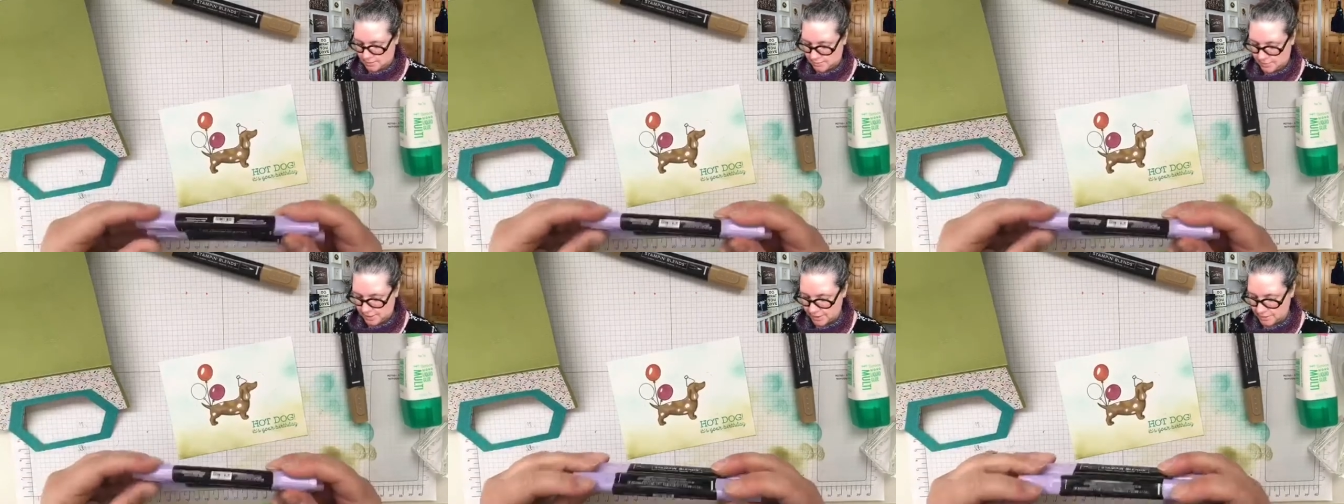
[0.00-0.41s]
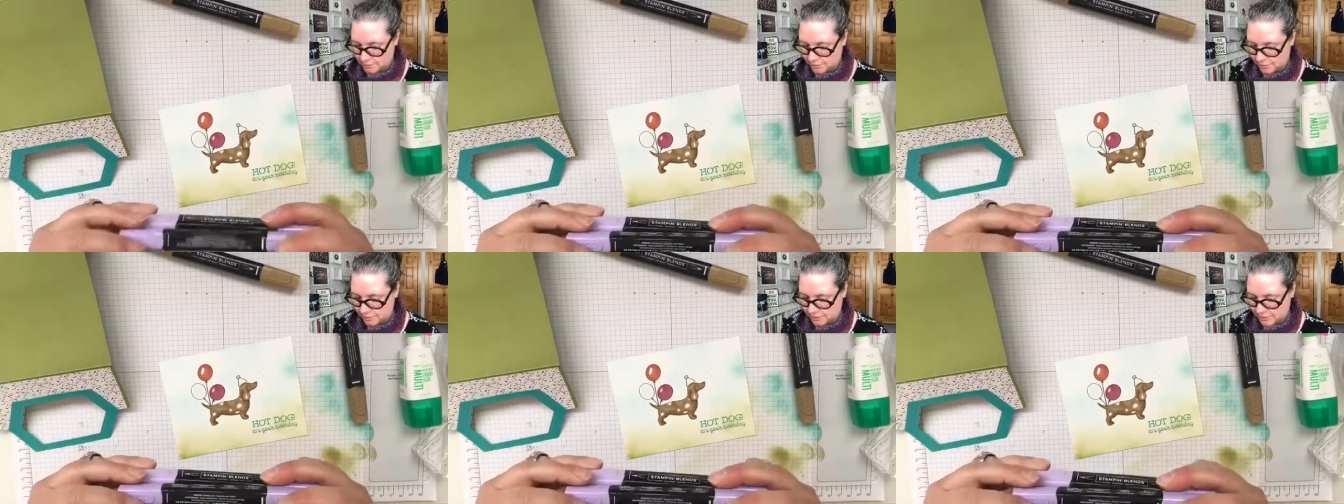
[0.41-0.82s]
Might as
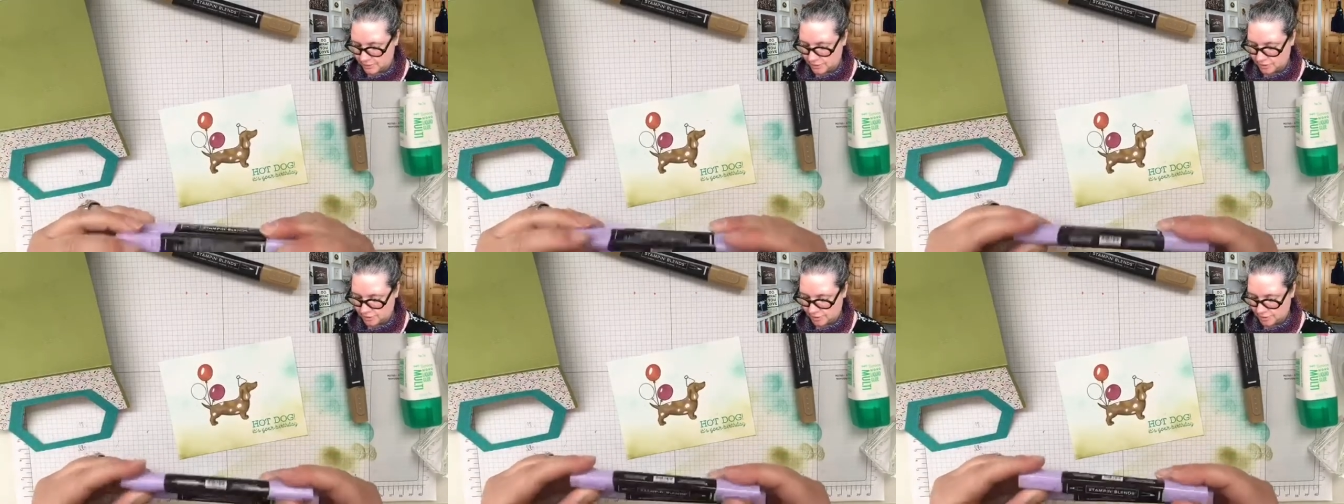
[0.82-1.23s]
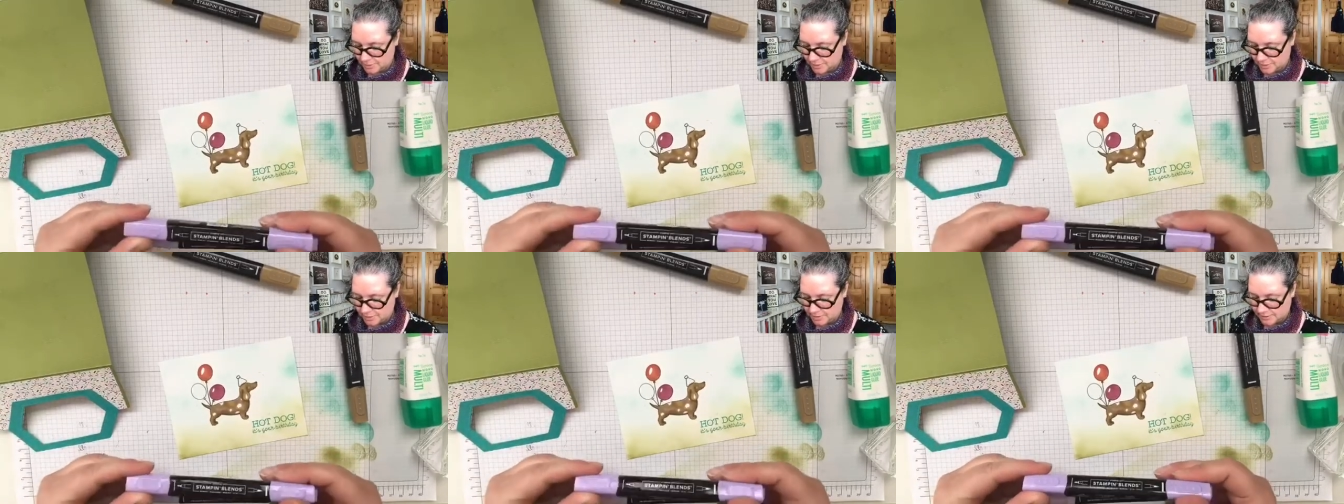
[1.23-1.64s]
well use the dark
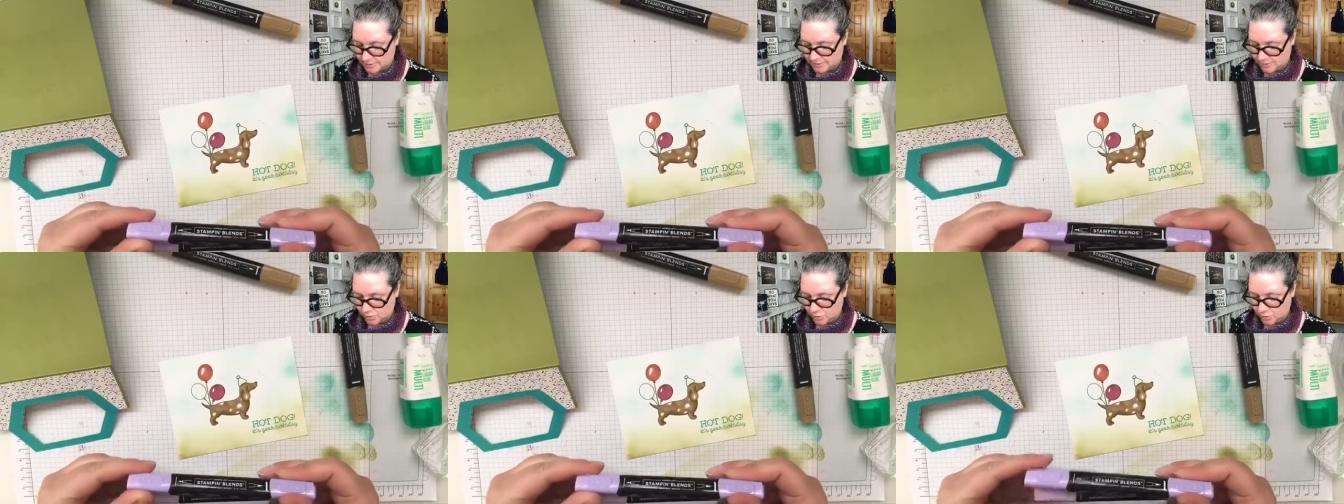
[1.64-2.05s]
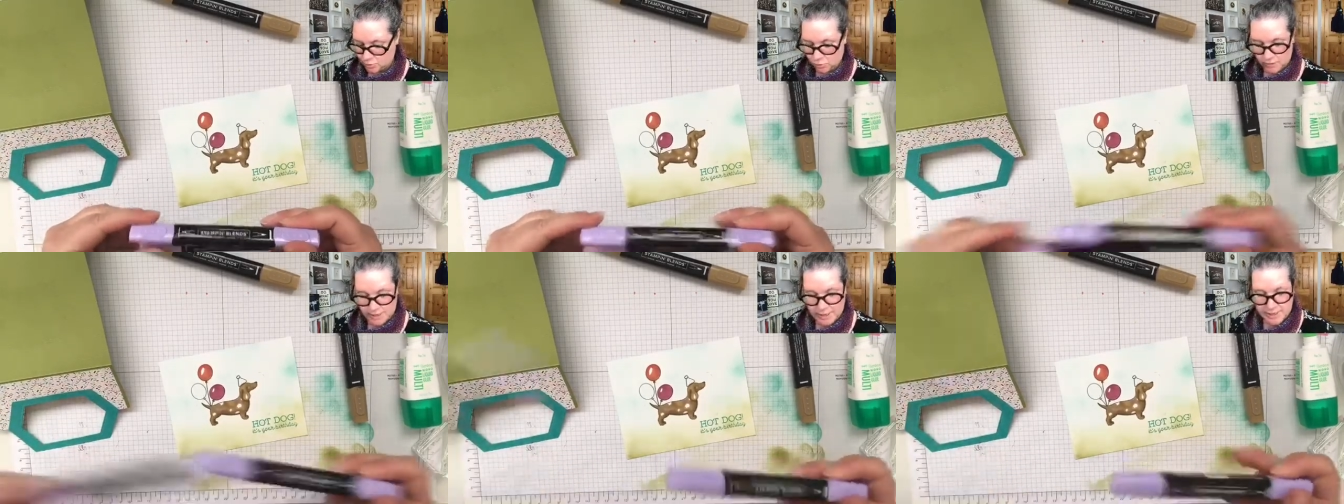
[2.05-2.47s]
because it's
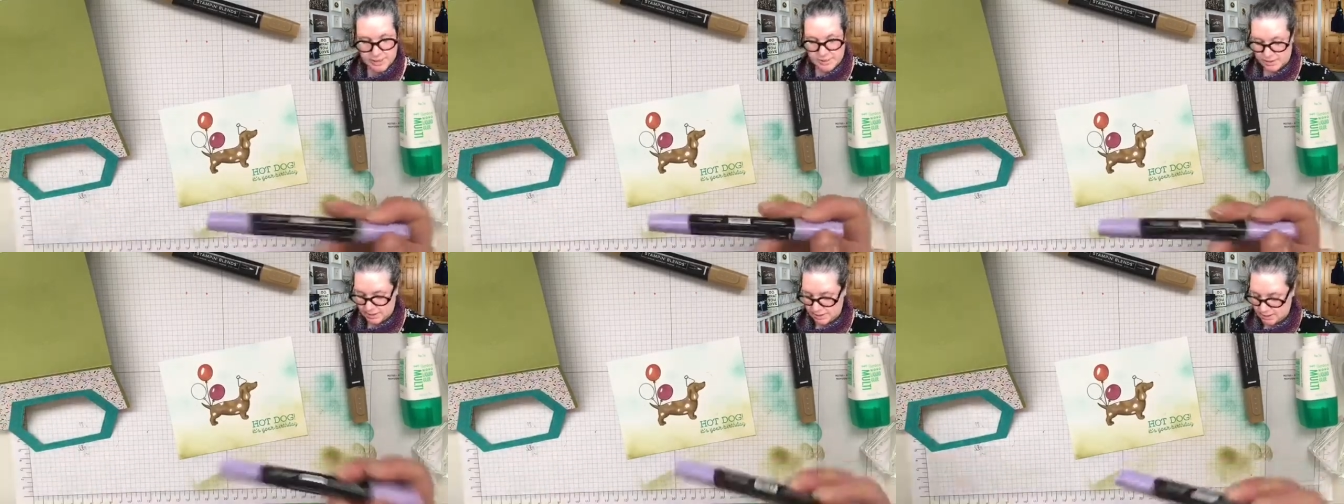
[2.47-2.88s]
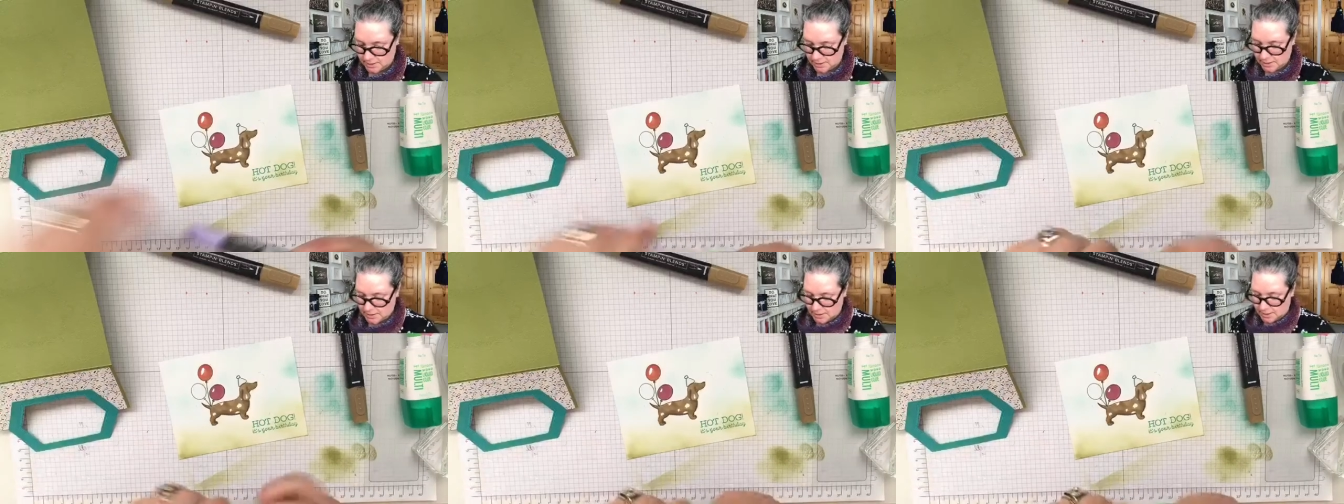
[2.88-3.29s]
quite
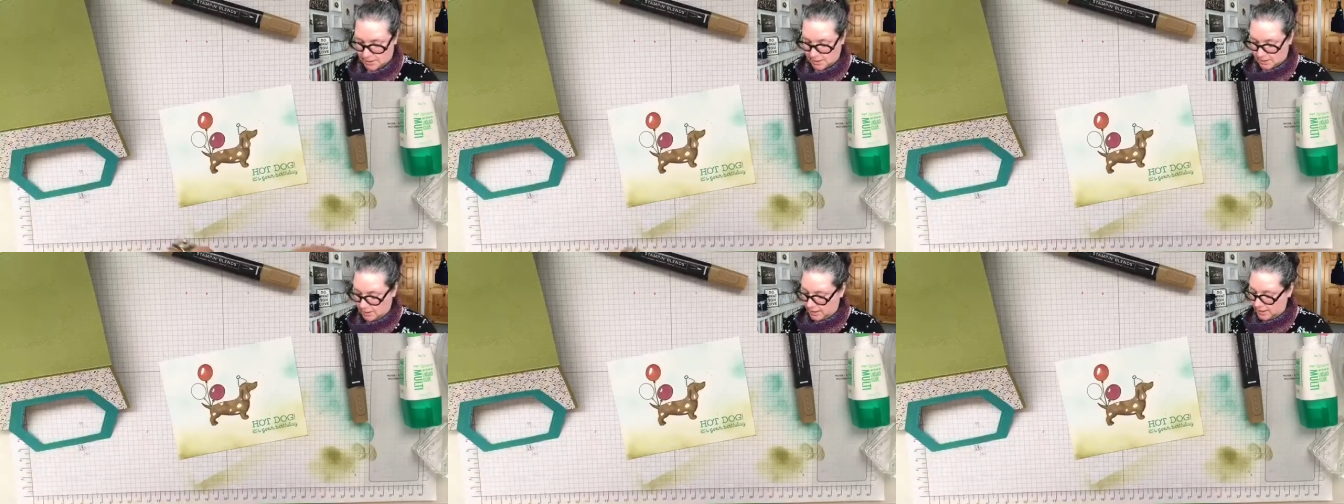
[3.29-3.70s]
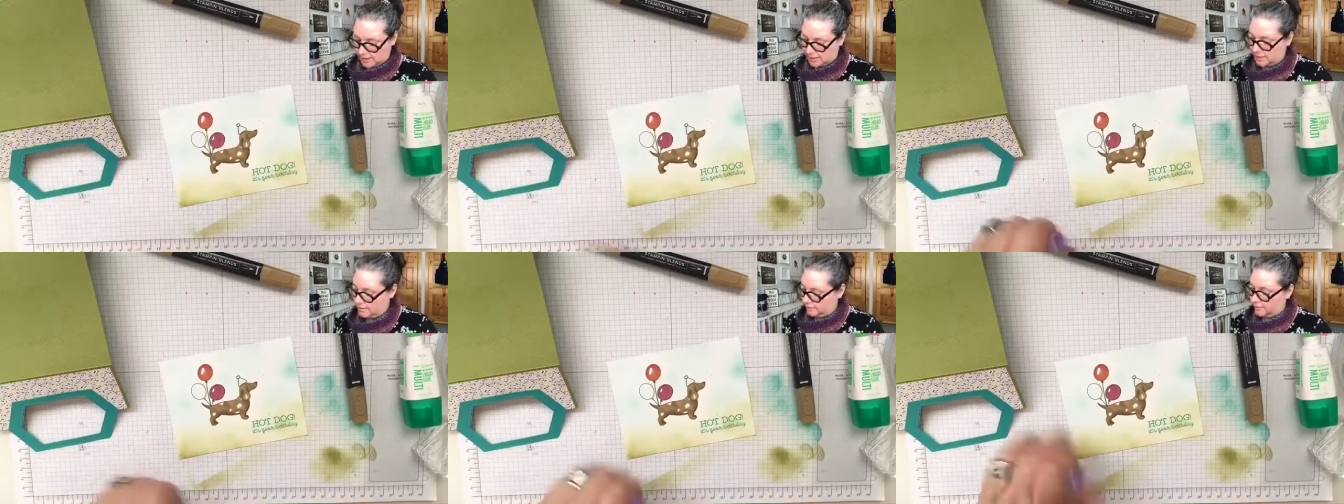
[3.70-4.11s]
a light
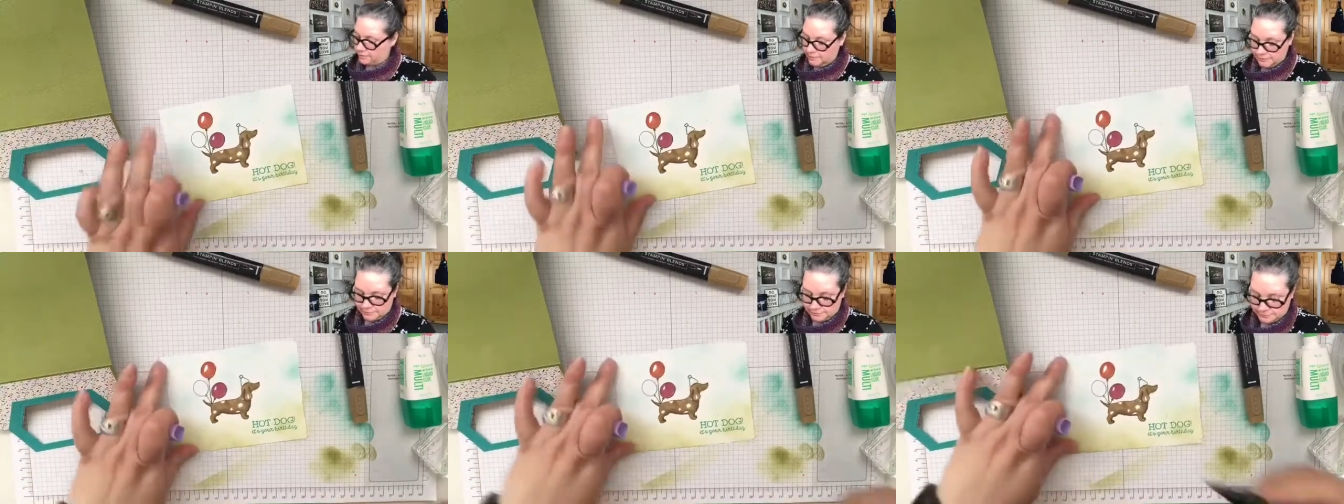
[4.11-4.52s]
color.